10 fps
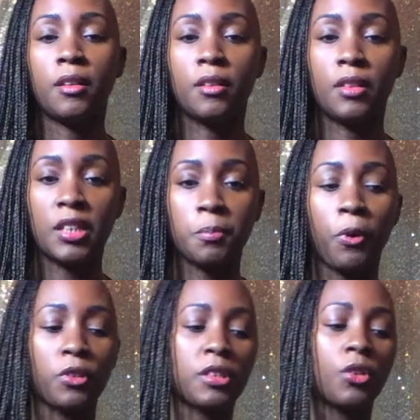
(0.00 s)
this
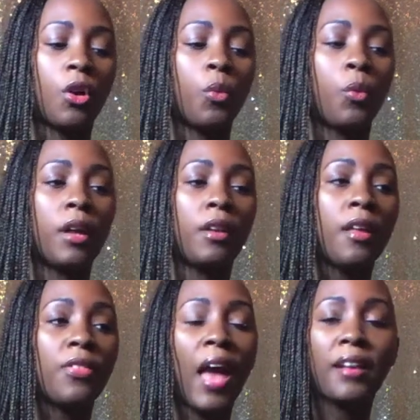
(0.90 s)
person on what
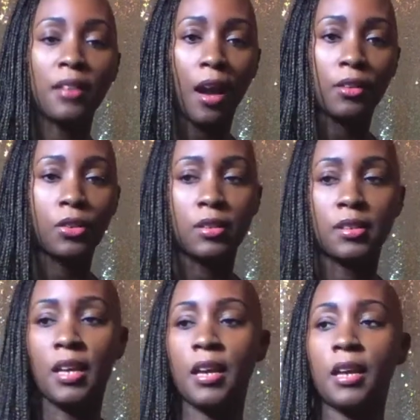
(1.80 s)
that doctor
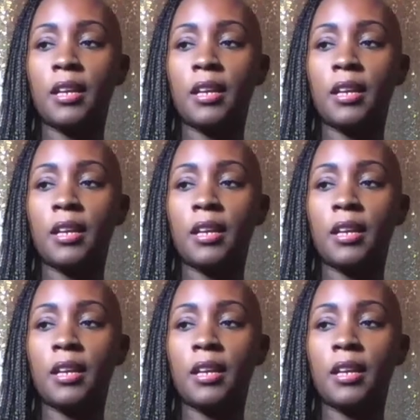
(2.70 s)
said.